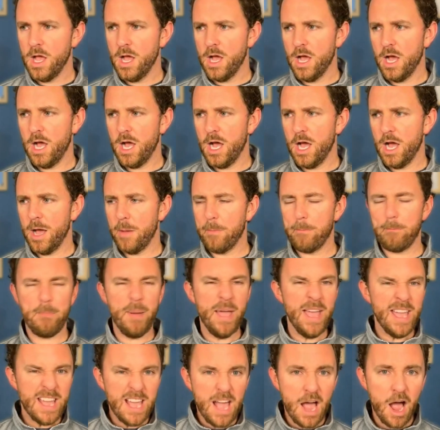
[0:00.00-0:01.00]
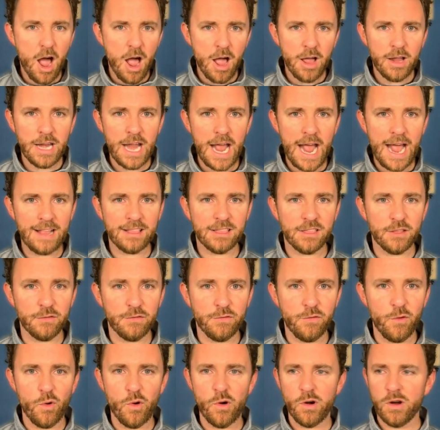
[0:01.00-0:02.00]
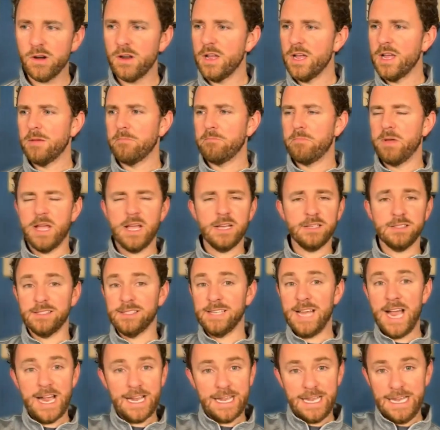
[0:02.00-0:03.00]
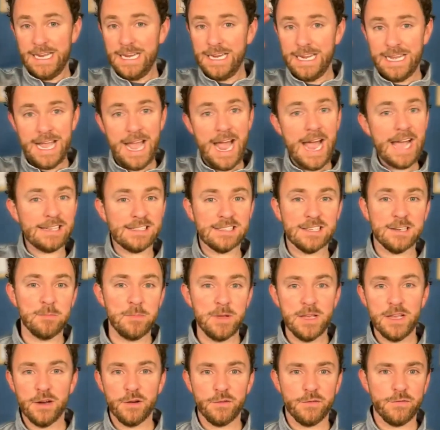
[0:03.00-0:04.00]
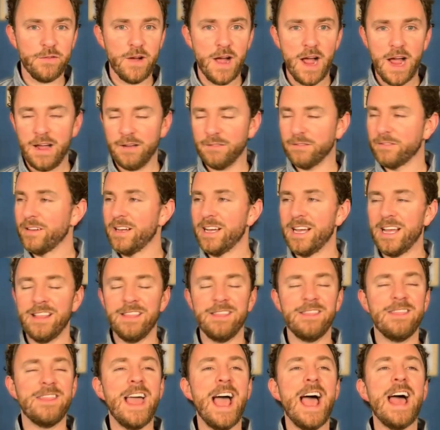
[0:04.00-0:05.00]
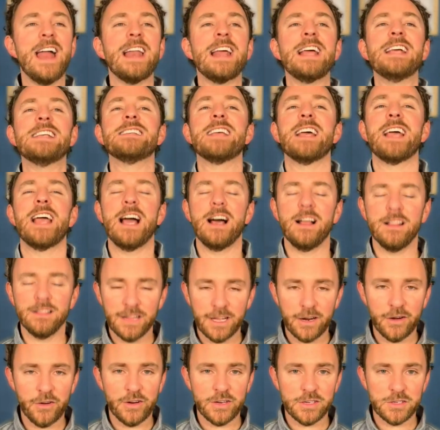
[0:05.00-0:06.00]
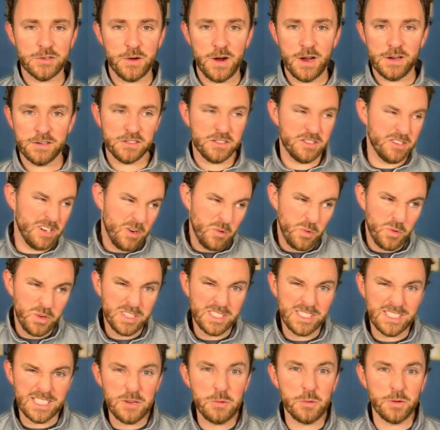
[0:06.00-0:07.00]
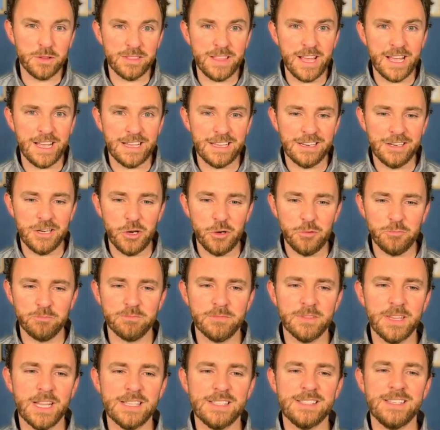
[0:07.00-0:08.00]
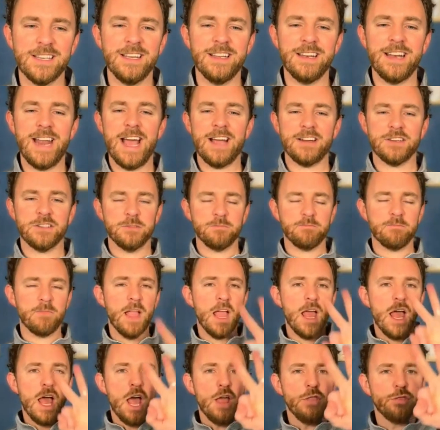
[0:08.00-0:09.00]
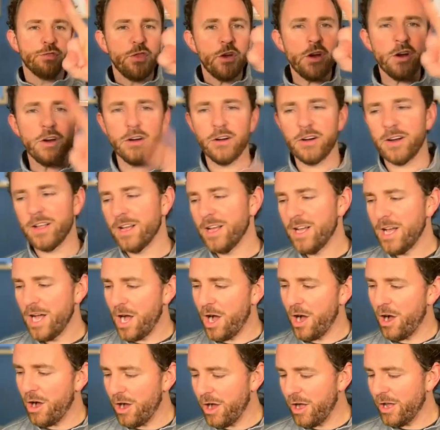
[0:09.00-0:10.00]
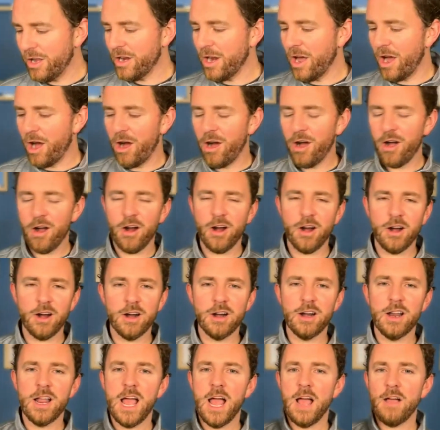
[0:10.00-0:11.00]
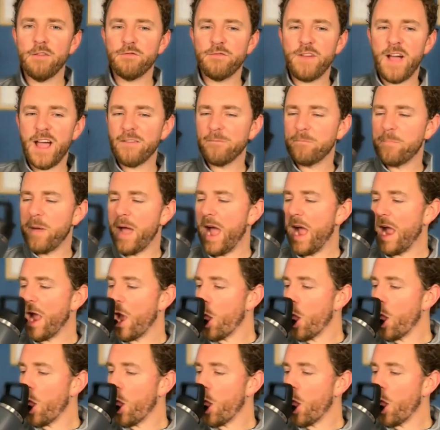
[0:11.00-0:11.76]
Bacot at the 4, because Zach Edey has to be your 5. That is a hilarious roster, and I want to see what they could do. Let's see it in action. Third on our 5-pack.